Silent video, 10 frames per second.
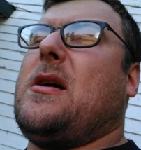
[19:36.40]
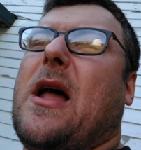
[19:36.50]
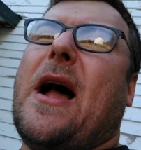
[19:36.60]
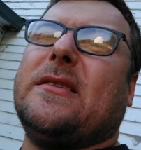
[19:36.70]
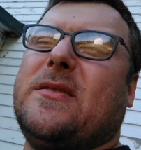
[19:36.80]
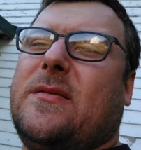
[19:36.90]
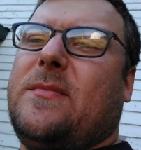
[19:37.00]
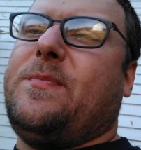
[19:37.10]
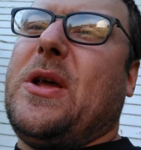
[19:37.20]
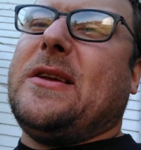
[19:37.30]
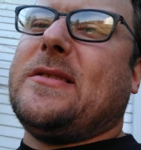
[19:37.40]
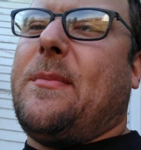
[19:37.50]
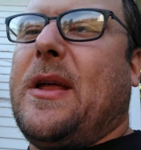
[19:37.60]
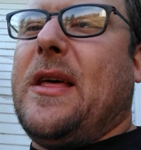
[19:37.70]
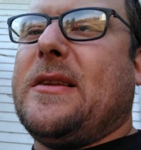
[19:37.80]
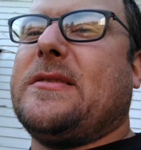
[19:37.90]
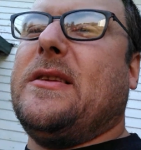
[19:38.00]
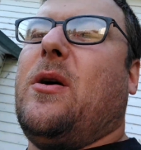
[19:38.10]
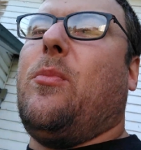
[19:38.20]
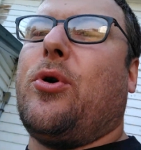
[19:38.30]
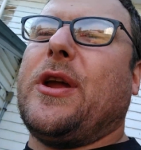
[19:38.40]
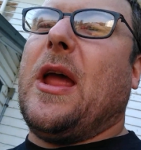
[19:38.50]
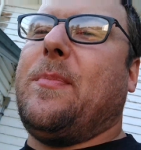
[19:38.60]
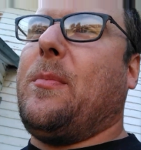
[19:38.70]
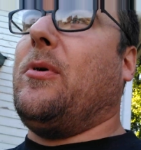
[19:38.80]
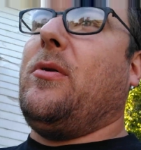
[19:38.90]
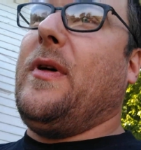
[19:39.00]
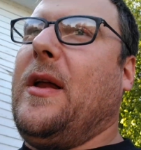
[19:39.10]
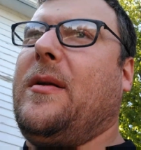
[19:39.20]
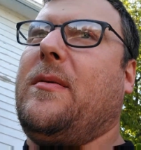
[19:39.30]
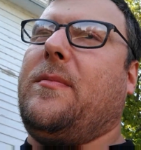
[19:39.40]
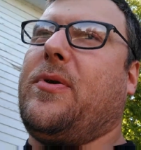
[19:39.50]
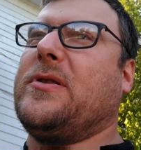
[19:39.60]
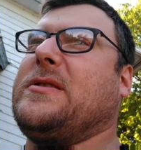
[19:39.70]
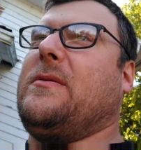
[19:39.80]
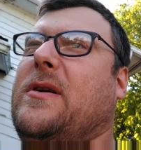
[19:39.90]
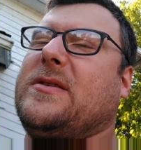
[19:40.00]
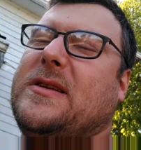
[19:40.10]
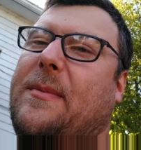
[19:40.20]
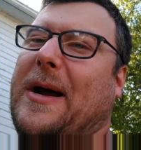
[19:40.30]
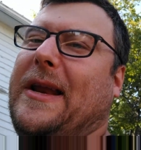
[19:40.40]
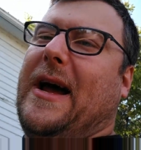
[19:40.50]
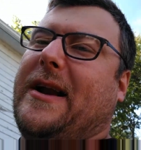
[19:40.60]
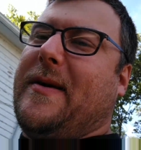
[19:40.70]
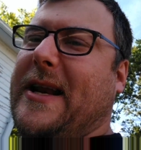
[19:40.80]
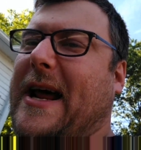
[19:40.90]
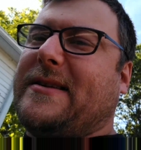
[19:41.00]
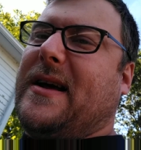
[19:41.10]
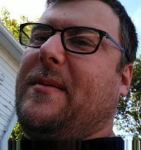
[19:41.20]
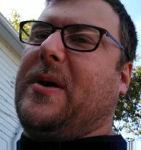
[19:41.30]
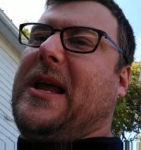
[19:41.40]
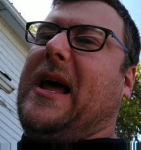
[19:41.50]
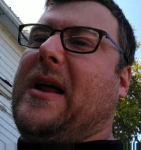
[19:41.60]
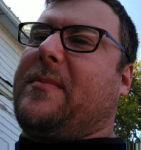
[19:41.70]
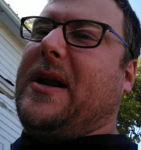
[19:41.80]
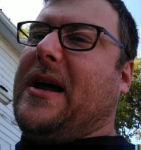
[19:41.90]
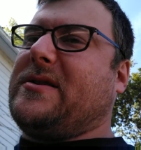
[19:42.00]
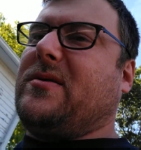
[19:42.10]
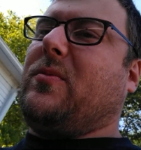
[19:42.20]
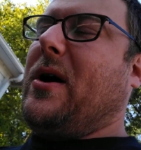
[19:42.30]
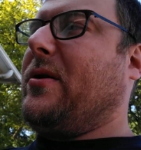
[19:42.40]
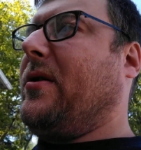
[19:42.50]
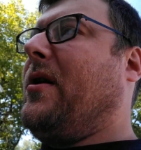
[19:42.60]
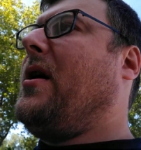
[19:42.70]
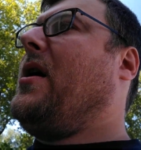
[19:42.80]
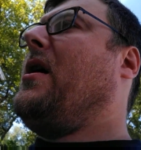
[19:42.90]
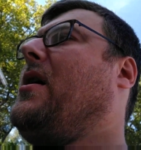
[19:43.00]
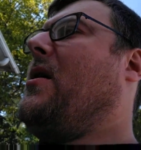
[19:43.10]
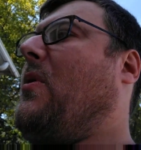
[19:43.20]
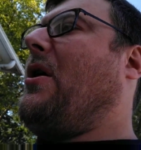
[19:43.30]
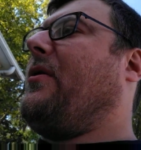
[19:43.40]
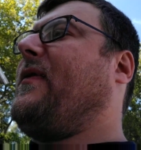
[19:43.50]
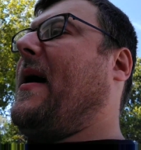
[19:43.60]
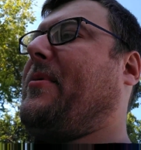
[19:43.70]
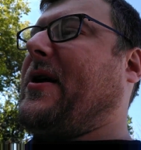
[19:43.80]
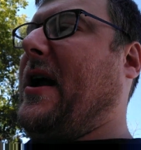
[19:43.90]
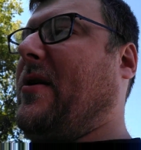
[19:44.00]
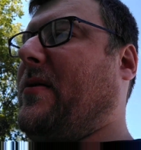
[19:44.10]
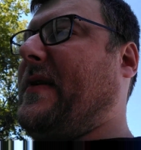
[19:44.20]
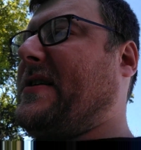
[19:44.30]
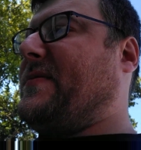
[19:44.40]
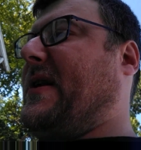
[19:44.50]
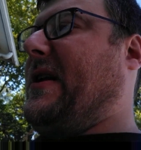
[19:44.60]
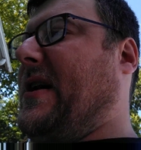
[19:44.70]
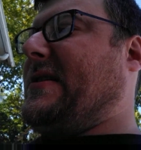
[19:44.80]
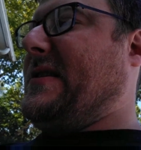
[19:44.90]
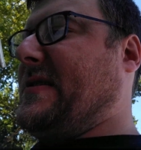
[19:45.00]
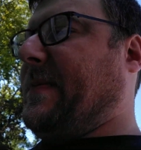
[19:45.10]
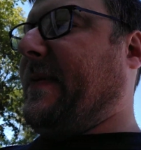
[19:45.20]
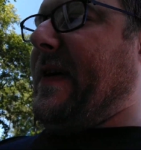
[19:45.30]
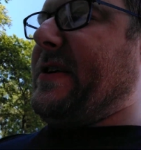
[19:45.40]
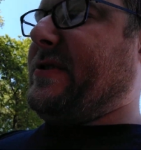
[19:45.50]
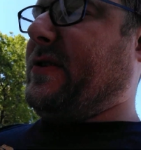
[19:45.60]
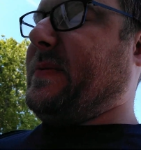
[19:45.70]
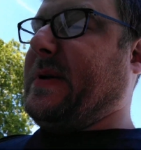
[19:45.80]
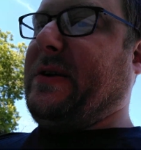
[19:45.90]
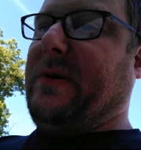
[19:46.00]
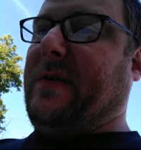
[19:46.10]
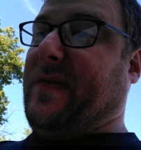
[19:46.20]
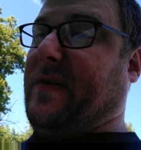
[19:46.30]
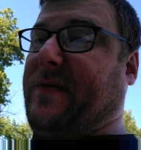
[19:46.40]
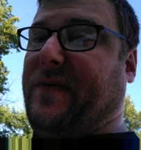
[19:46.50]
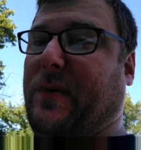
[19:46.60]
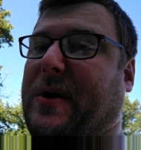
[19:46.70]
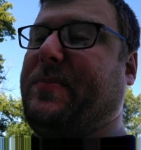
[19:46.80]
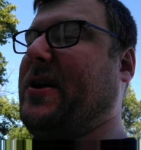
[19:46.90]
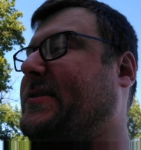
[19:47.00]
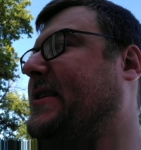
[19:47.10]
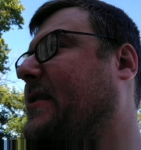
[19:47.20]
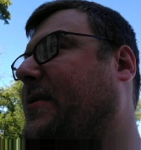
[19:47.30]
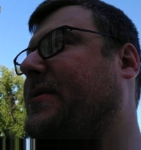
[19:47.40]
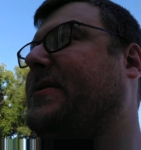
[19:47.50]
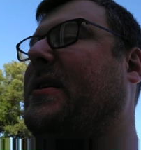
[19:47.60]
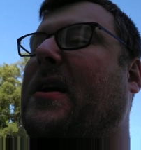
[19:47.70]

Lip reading: as being somebody that's, you know, more capable than well, say my dad. My dad's not a mechanic. My dad's a welder fabricator. That's what he does. He's a professional. He's been doing it for 40 plus years,